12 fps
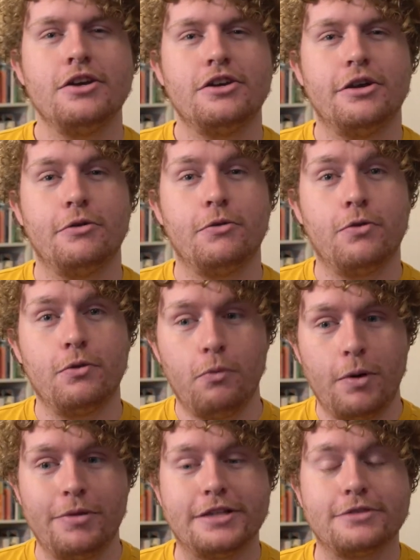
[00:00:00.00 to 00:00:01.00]
You know,
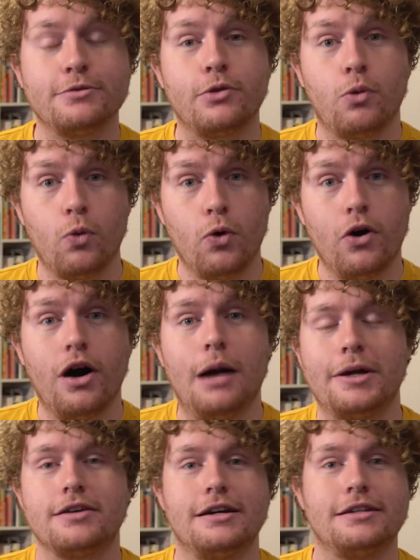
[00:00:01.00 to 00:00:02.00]
when we saw the
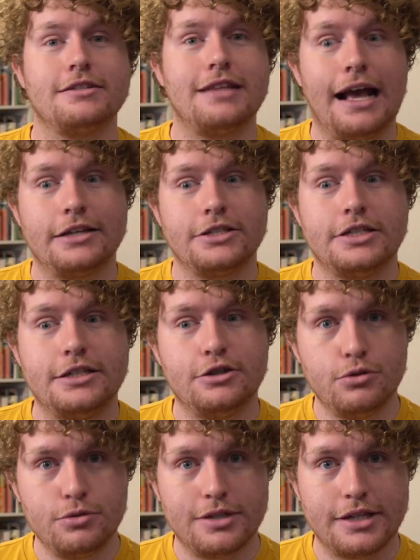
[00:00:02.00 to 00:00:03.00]
Warhammer Titan actually
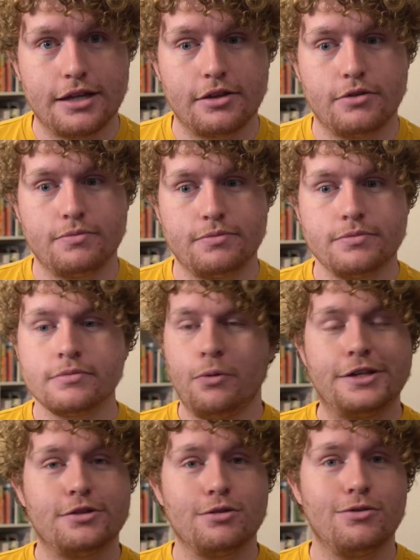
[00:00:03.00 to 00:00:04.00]
using them,
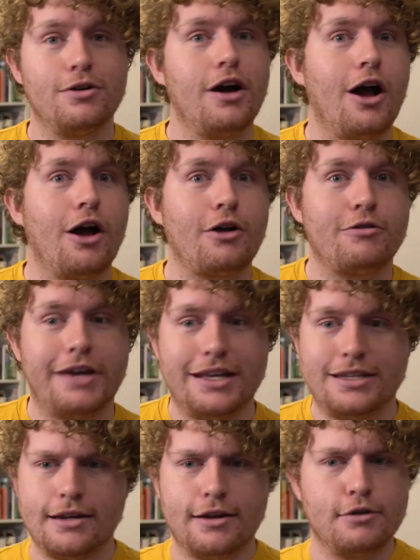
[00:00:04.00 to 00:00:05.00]
we saw her
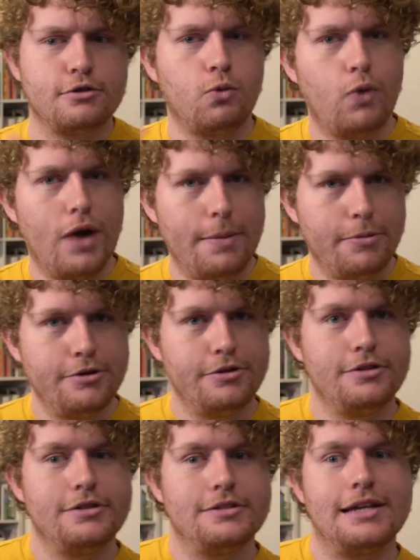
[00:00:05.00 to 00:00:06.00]
creating loads of
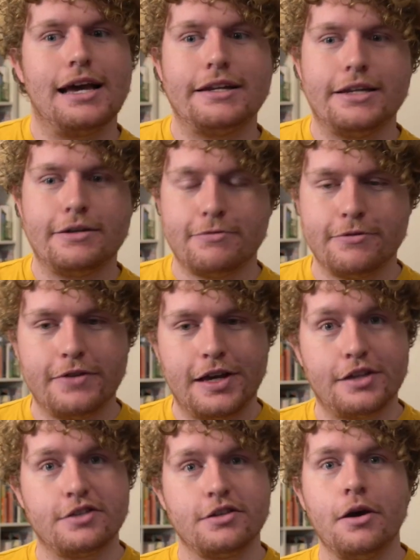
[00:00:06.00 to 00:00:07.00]
weapons and different
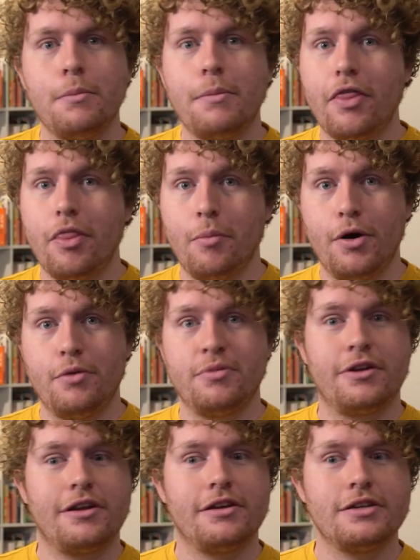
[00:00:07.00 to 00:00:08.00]
things. But at the
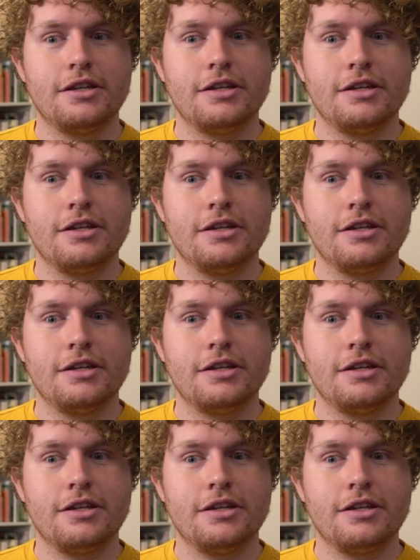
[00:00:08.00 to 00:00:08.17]
moment,